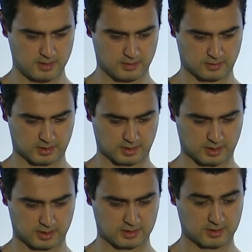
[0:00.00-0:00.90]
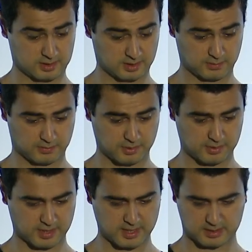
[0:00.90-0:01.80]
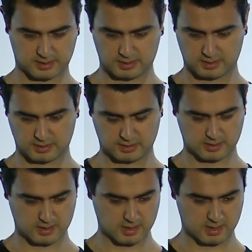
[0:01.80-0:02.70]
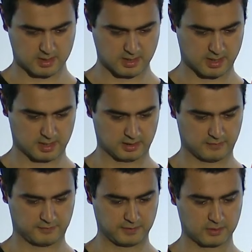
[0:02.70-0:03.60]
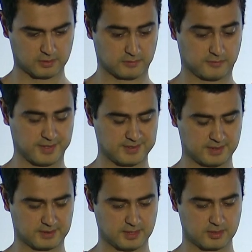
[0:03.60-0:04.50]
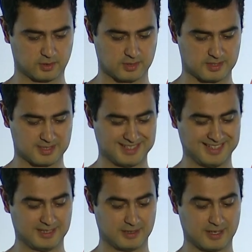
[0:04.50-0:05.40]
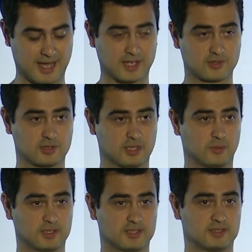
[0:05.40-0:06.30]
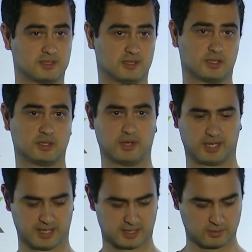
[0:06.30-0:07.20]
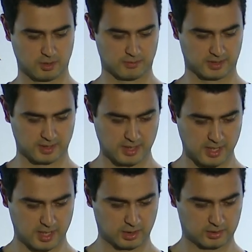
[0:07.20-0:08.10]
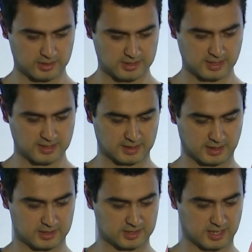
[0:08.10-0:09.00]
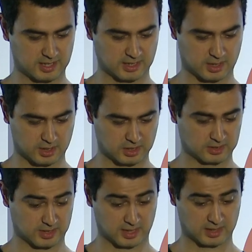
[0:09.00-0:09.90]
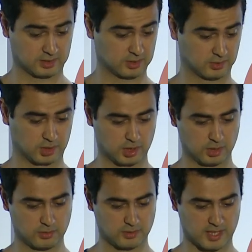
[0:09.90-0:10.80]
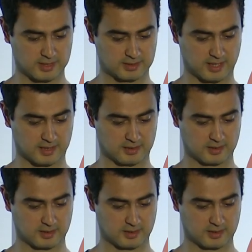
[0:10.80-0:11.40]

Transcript: Okay, this is in progress. And if you go to phase details, you can see actually what is it doing at the moment. You can see that it take into a queue and then